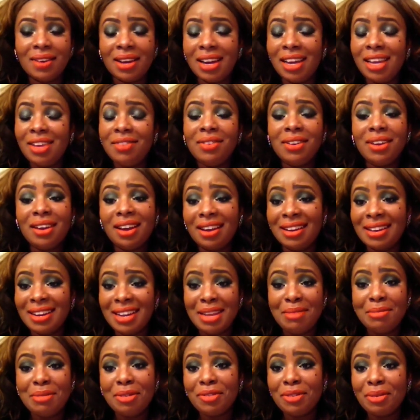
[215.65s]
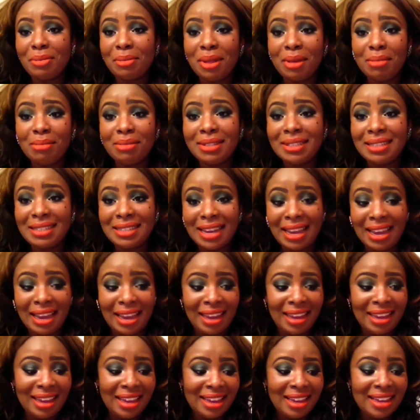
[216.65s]
I even got an email from them
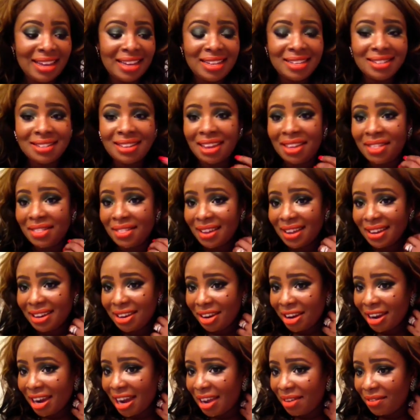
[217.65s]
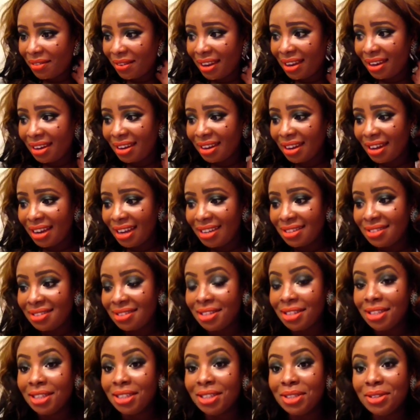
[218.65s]
today saying that they're having
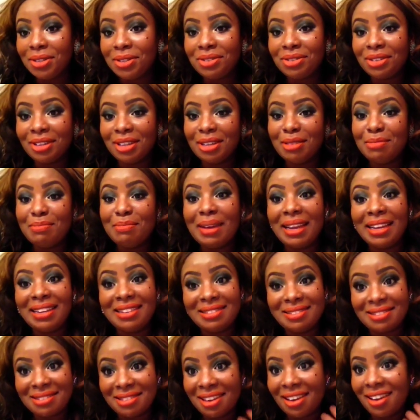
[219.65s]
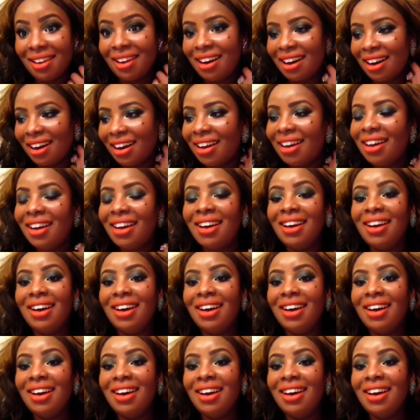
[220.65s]
sales on Balenciaga